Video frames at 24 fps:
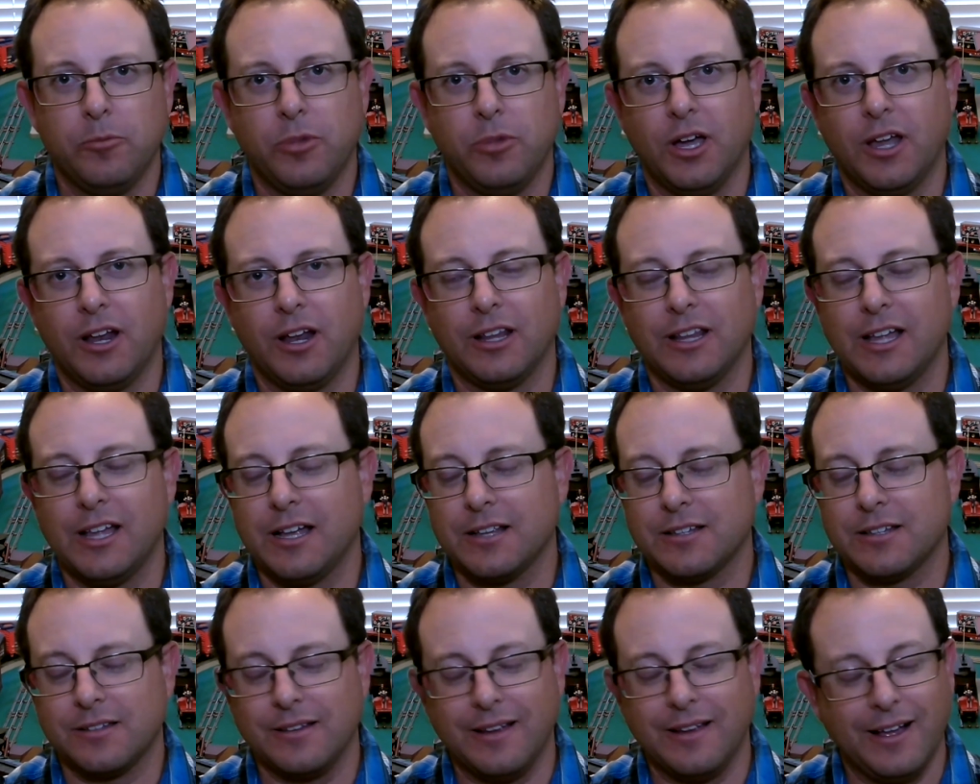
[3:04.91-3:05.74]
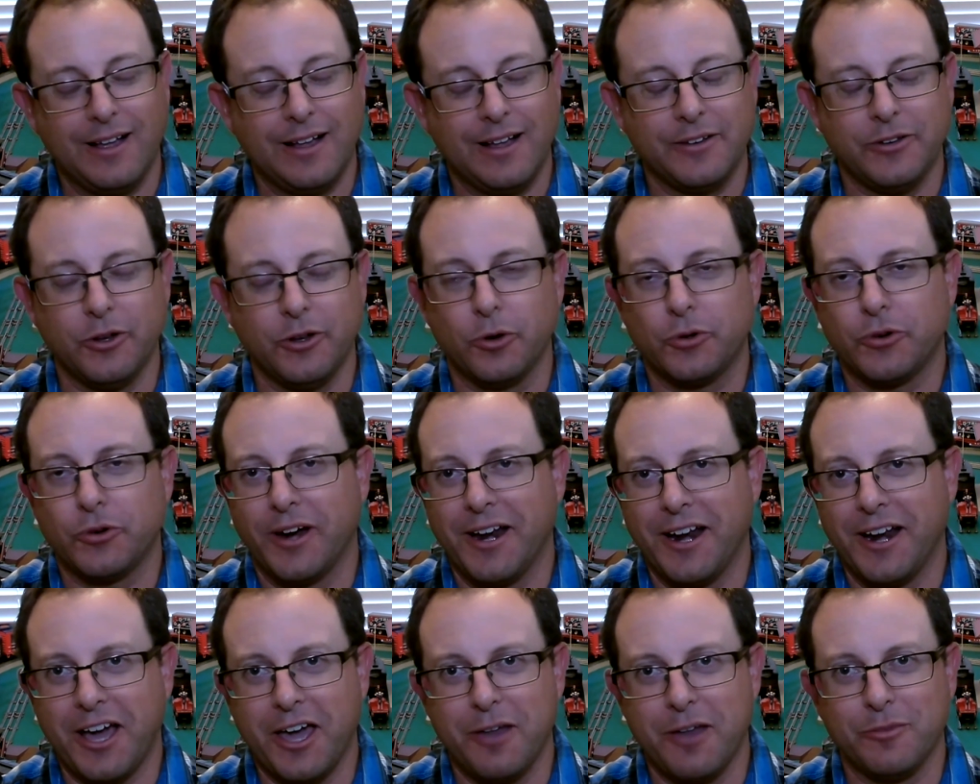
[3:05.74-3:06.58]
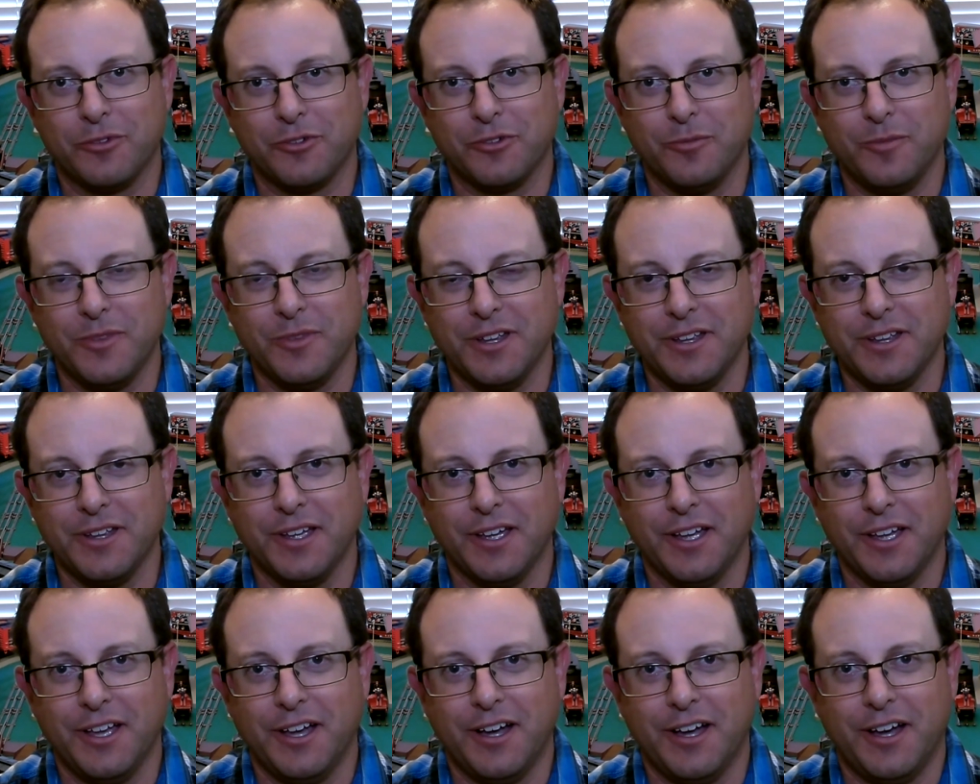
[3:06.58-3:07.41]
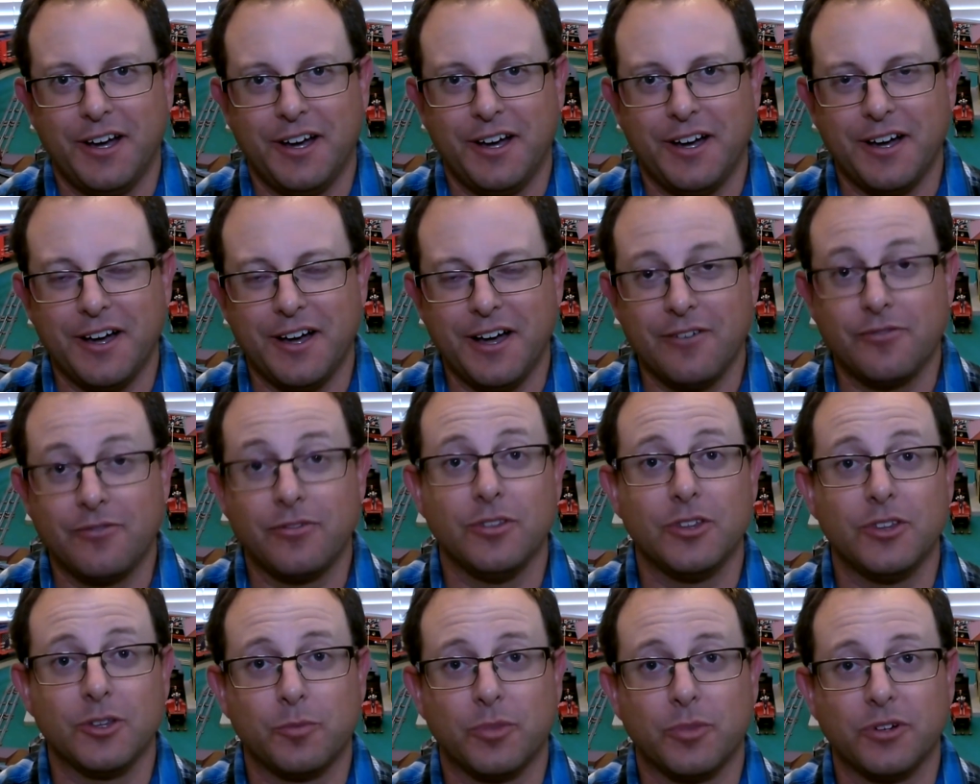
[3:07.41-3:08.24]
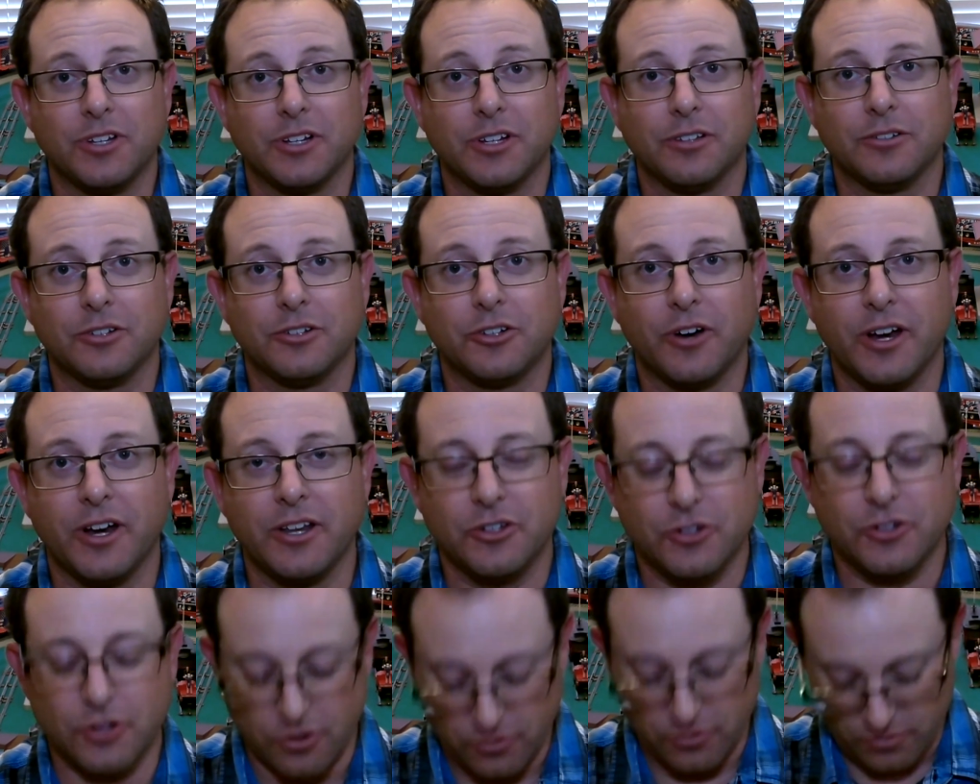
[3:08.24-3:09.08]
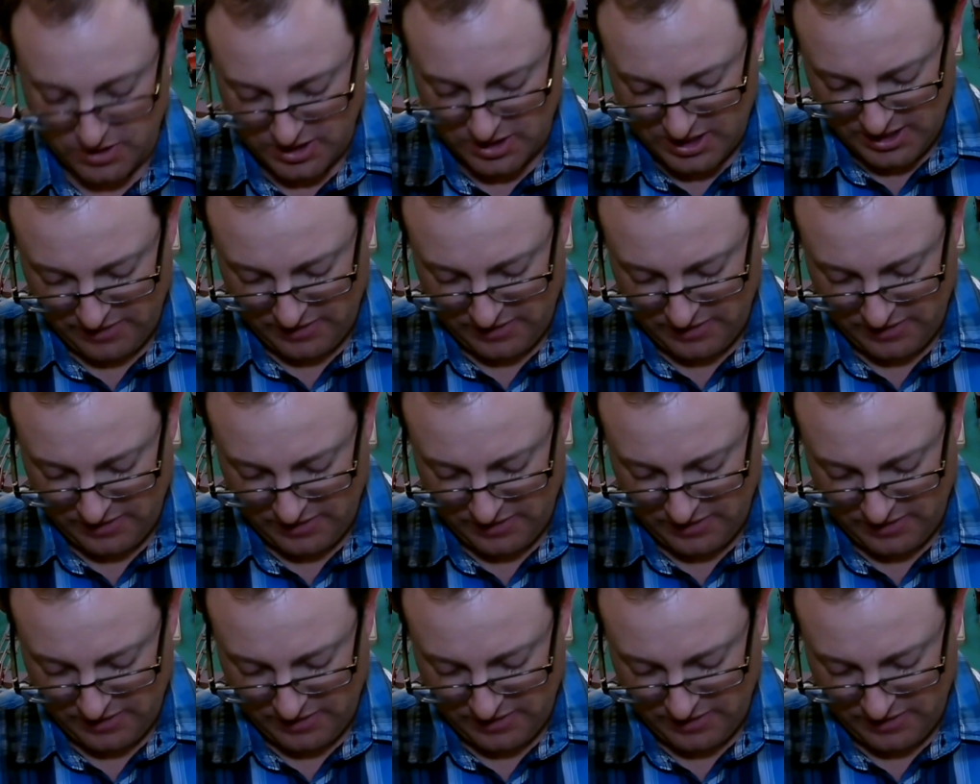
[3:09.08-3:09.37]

But alas, no train items for me for this particular train show.